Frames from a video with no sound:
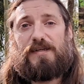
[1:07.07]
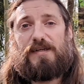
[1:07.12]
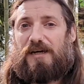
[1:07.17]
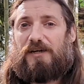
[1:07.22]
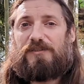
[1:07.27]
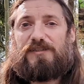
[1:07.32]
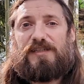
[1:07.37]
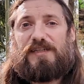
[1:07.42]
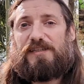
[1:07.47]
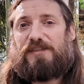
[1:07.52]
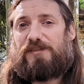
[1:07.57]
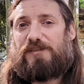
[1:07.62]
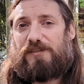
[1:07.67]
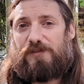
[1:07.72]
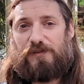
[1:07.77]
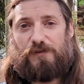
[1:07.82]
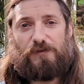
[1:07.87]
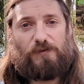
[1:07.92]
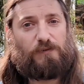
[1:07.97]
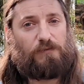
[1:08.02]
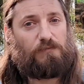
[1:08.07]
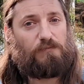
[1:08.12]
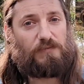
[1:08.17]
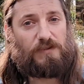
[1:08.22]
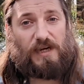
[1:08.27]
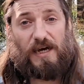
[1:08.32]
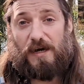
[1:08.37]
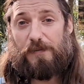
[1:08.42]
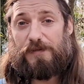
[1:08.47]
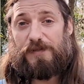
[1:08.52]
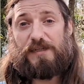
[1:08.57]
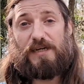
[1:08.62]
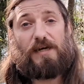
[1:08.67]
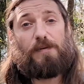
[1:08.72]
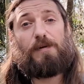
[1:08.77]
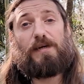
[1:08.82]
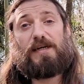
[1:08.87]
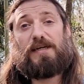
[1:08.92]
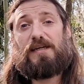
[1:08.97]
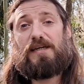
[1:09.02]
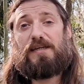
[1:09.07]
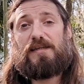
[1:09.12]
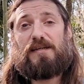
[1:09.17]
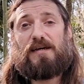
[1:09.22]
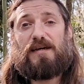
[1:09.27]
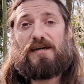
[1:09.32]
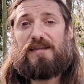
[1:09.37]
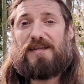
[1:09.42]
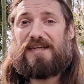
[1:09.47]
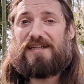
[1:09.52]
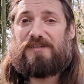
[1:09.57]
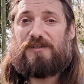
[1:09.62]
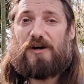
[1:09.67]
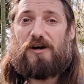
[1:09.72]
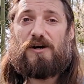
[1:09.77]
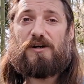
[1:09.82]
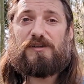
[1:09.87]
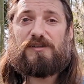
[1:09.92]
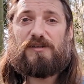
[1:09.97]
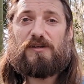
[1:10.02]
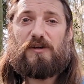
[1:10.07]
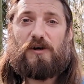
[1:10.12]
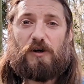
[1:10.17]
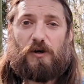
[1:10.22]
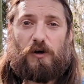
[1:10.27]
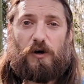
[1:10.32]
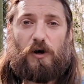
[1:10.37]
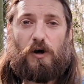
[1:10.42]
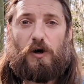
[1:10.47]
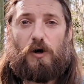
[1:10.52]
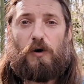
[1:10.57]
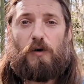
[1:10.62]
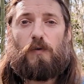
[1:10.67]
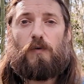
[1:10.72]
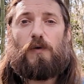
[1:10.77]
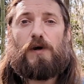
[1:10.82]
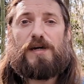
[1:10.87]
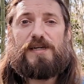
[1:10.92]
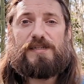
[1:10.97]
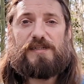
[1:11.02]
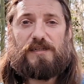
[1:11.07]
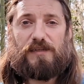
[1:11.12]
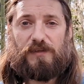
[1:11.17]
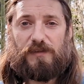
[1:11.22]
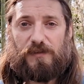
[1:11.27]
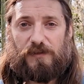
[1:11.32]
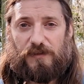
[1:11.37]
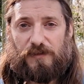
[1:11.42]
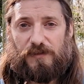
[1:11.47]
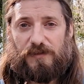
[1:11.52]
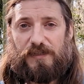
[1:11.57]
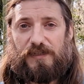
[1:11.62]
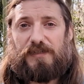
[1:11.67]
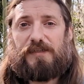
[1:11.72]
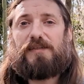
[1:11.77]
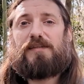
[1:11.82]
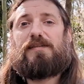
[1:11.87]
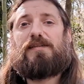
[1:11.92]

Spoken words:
And I'll say to you time and time again that dogs are always learning.